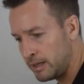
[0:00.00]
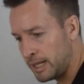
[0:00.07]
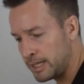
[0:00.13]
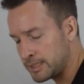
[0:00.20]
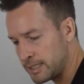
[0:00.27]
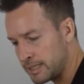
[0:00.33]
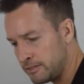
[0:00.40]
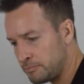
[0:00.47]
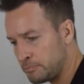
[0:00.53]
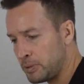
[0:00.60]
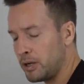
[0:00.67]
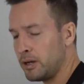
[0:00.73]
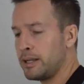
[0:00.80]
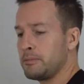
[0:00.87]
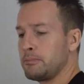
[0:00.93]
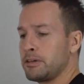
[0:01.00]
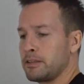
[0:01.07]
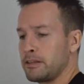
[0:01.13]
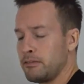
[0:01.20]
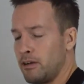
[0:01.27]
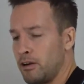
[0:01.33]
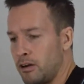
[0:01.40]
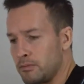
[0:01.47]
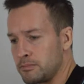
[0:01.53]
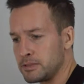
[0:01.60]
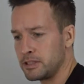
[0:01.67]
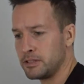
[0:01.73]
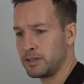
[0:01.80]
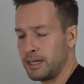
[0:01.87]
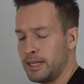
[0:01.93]
instead of pulling with your
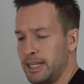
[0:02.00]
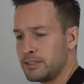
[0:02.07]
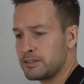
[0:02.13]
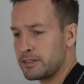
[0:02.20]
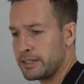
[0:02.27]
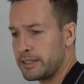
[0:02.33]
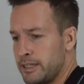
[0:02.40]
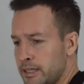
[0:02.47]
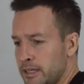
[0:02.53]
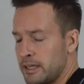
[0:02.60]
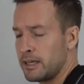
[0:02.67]
arms, you can literally